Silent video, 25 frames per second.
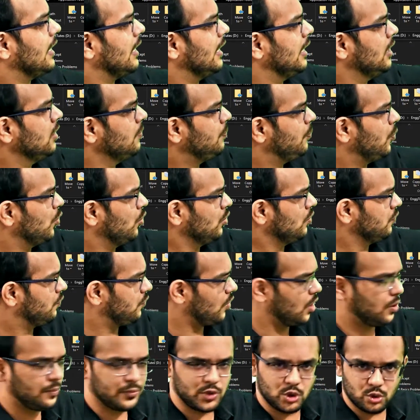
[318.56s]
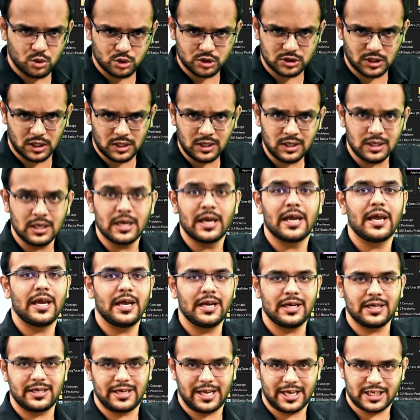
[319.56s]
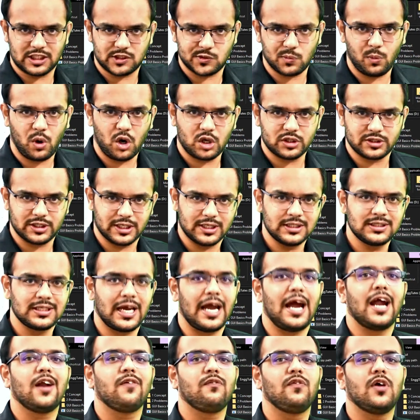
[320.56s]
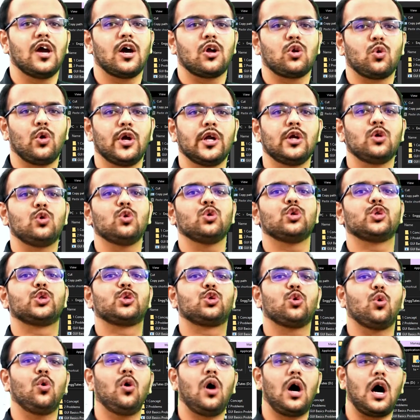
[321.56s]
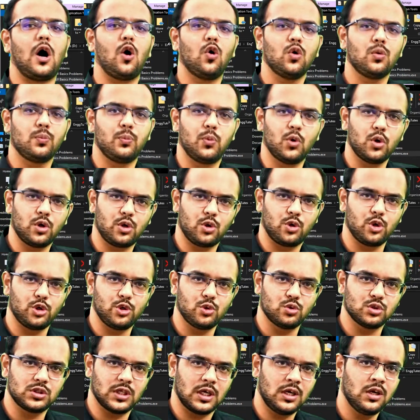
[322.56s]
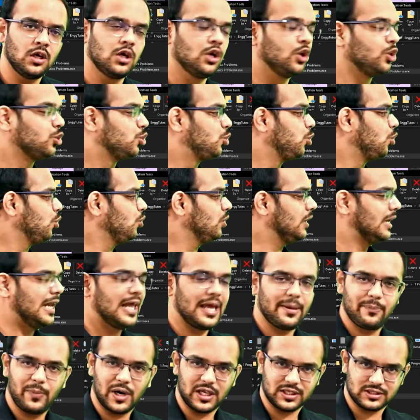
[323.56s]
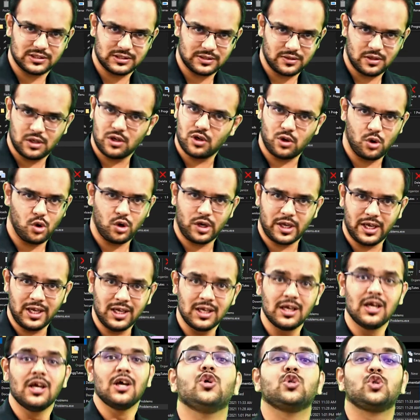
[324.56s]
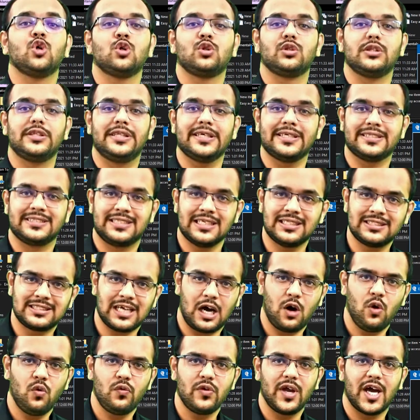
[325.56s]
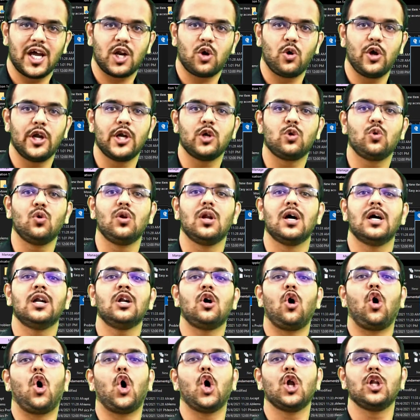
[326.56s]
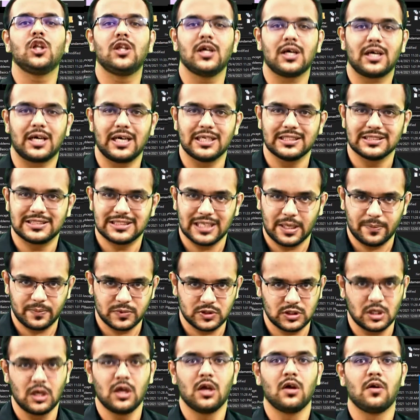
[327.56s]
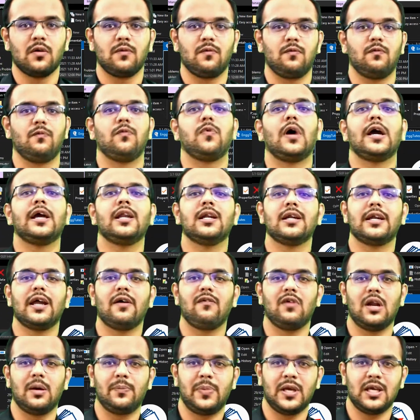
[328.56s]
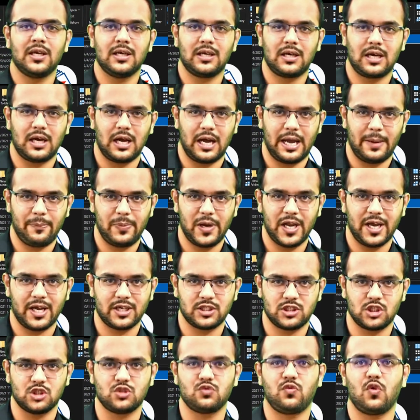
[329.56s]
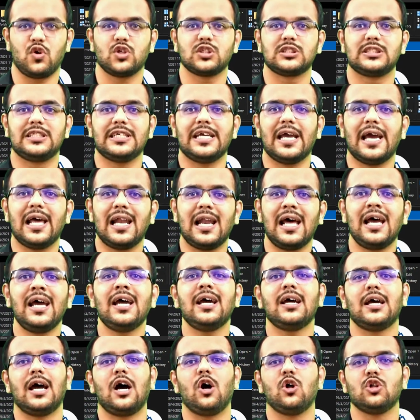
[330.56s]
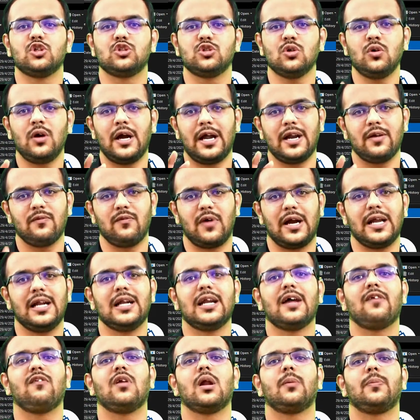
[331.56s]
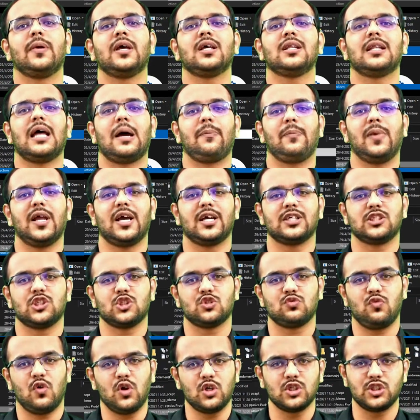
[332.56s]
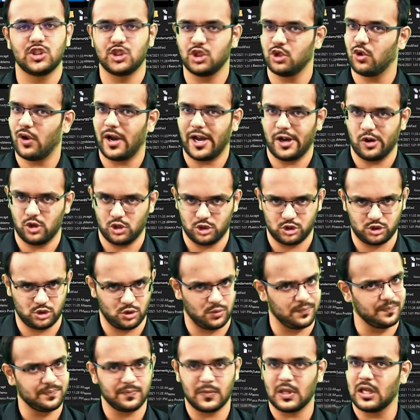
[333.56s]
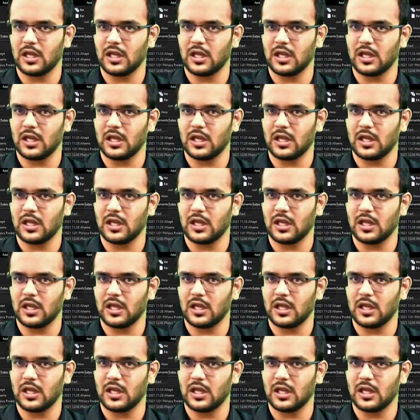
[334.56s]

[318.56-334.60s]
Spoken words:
input from user in text boxes, and we are going to show output to user through labels. Okay, so this is how we are going to learn all the concepts while developing applications for CLI also, and while developing the applications for GUI also.